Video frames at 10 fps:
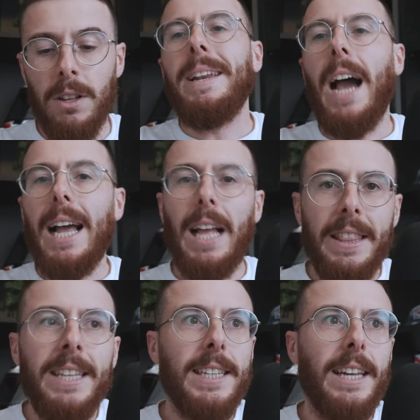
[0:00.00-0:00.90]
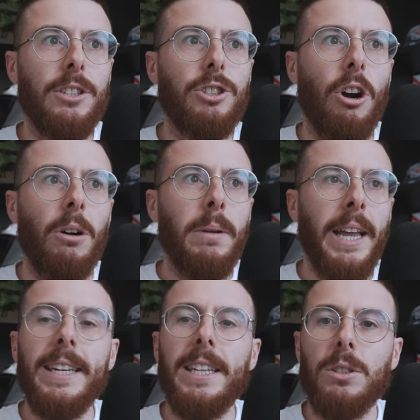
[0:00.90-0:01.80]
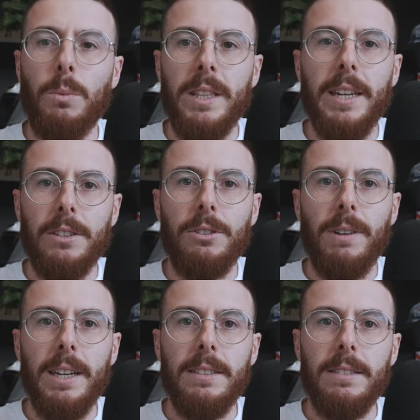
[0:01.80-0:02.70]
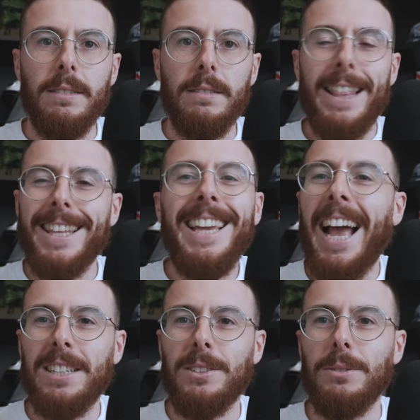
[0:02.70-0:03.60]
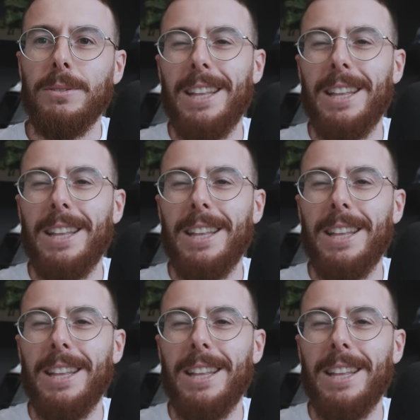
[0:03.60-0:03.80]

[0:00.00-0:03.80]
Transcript: I mean, I think to get the job, he needs to win the next two races. I think he has to.